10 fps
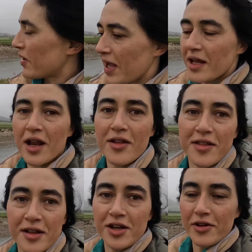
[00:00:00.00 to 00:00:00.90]
we're getting close
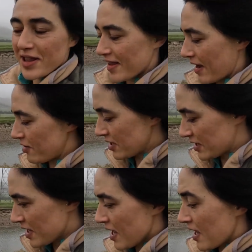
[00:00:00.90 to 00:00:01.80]
to Lewes now,
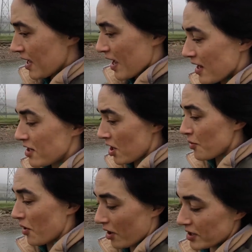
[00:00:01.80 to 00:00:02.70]
and you know
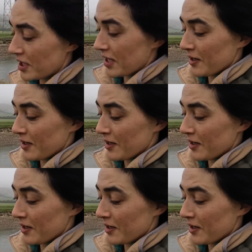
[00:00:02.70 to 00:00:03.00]
what?